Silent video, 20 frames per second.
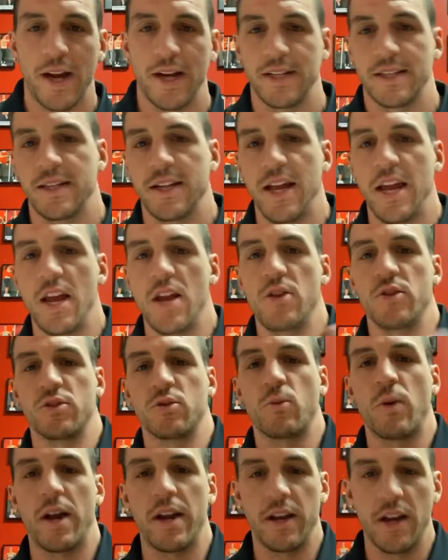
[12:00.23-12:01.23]
today and you
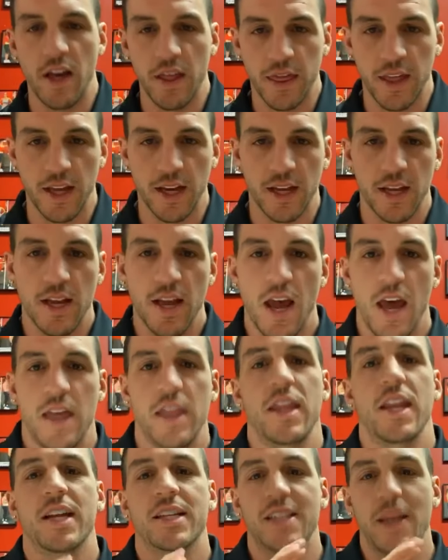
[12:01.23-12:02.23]
squat nothing, and
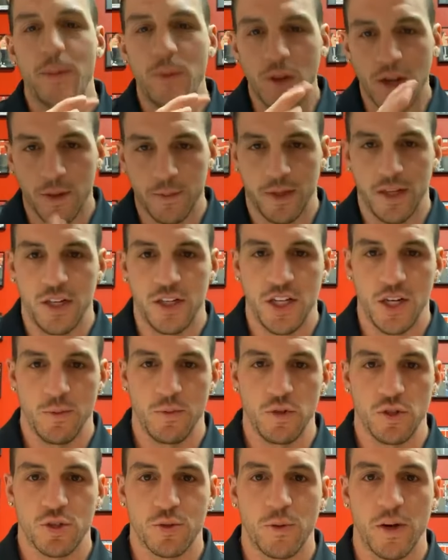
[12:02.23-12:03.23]
the next time you come to the gym,
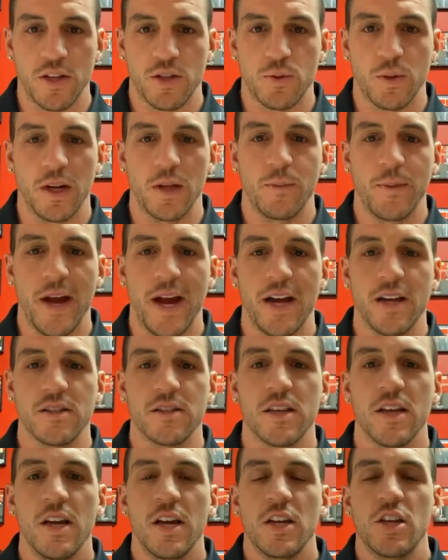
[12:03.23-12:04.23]
you squat 20
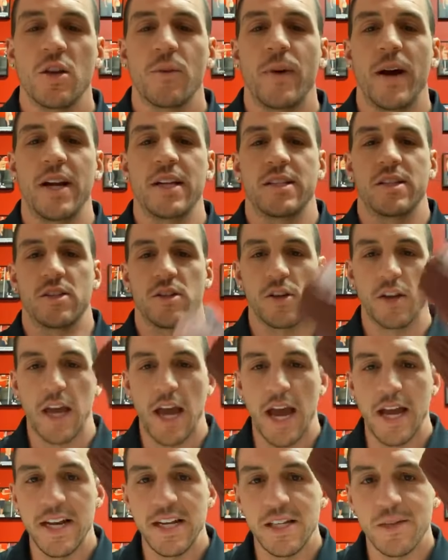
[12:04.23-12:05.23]
pounds, your body says, okay,
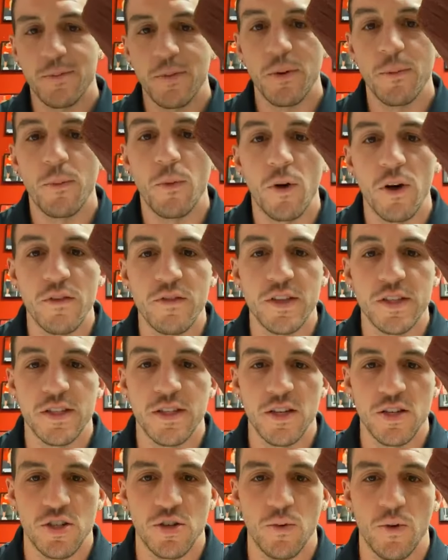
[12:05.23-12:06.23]
I need to put more of this
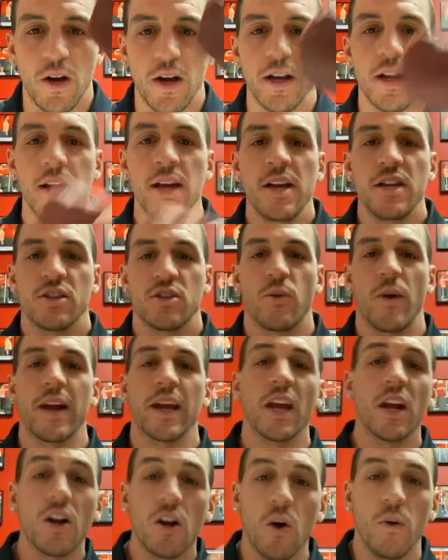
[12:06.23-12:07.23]
tissue on so I
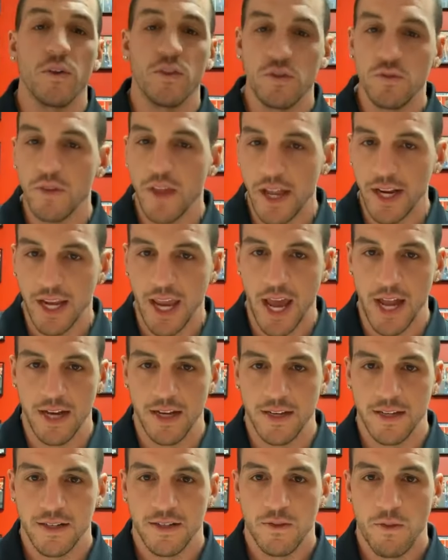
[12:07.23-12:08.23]
can go and do that again.
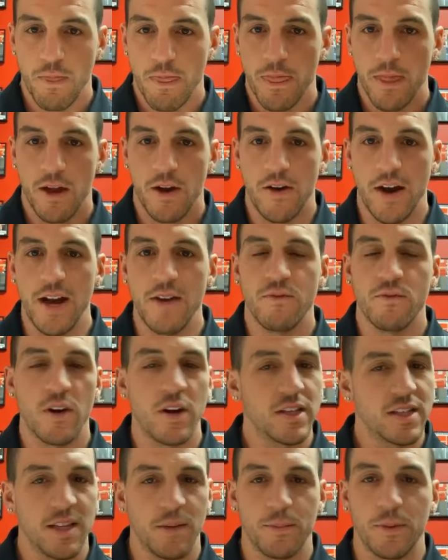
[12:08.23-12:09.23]
All right,
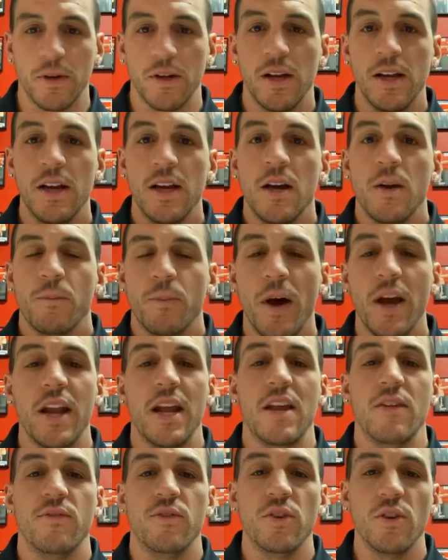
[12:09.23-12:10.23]
very simple. But
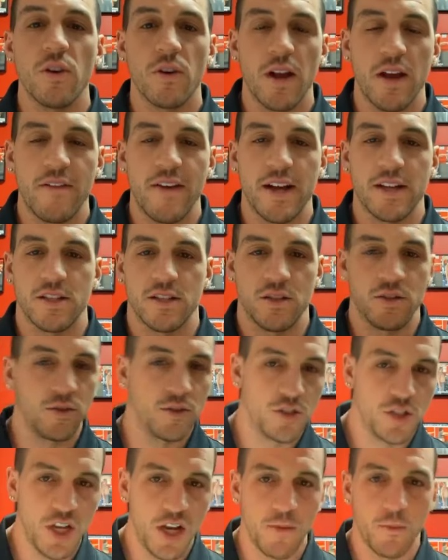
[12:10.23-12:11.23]
if you don't have access to a
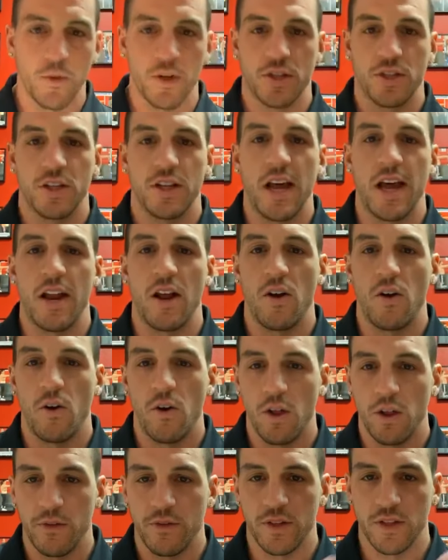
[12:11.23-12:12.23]
gym, which not
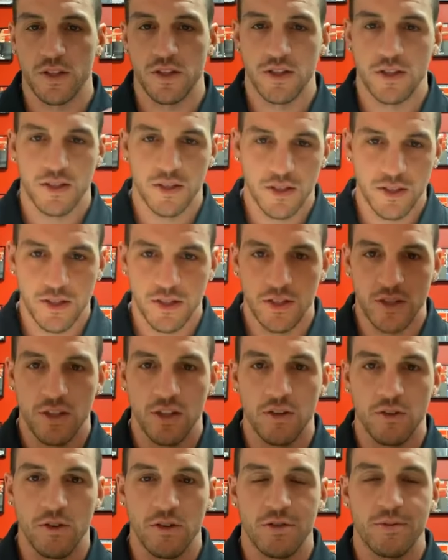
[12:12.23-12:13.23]
all of us
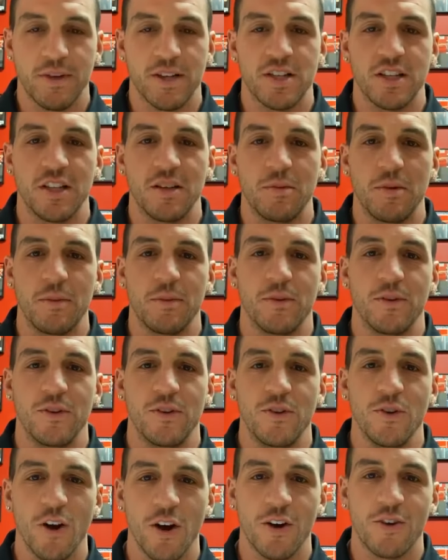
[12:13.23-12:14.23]
do, especially people in
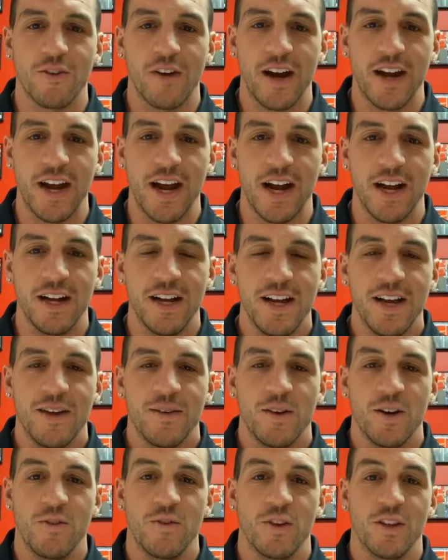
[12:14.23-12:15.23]
New York right now,
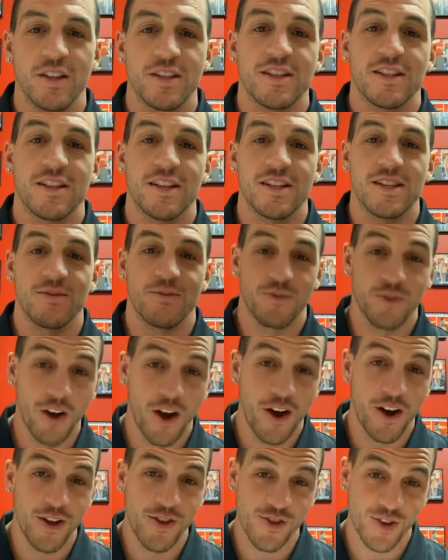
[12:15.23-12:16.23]
but if you're listening to this in
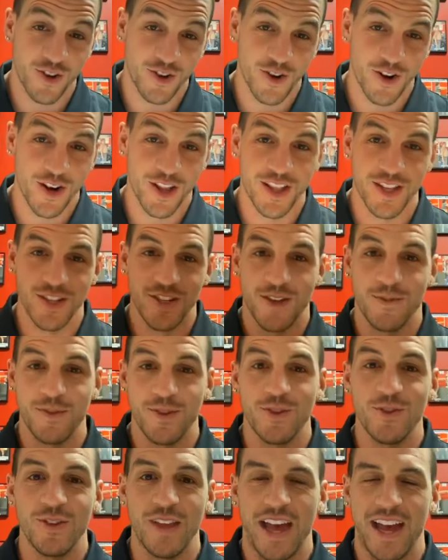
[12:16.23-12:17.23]
Florida, you can go to the gym and
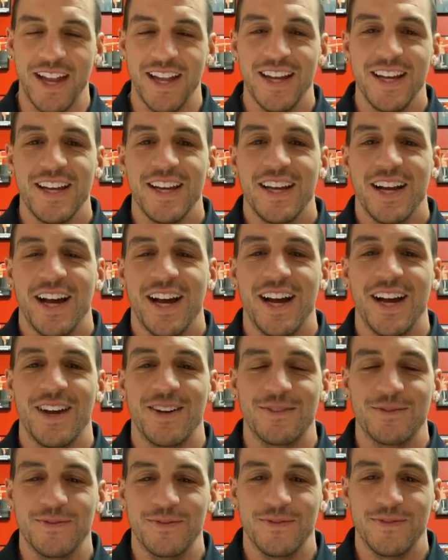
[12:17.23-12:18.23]
do that.
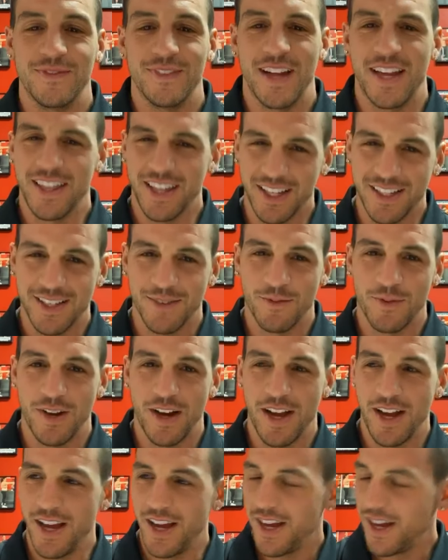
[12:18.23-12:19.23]
I think somewhere,
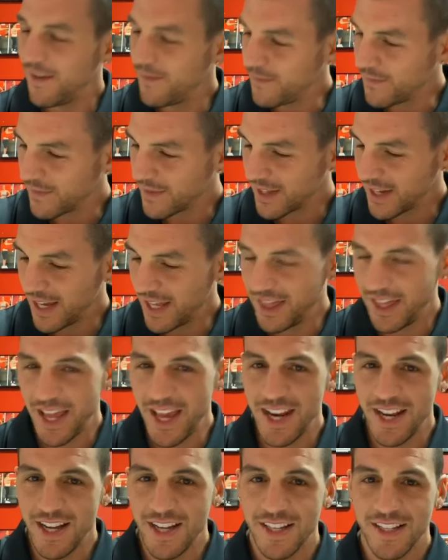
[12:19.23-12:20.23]

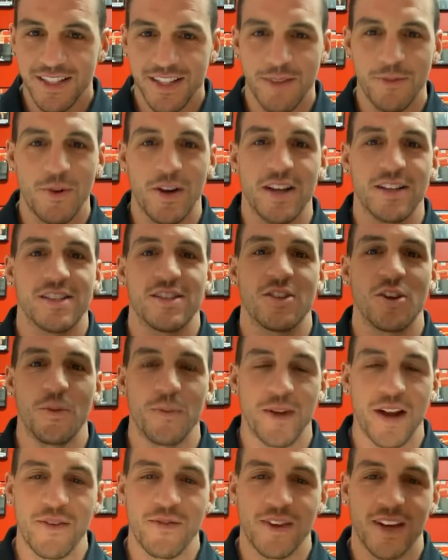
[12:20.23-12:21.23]
Atlanta? Somewhere else is
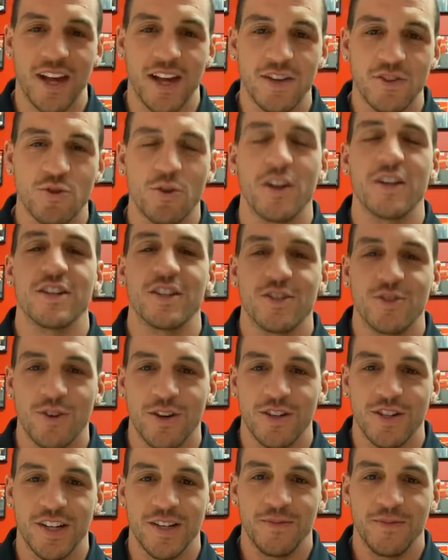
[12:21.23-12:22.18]
open, I forget. Georgia.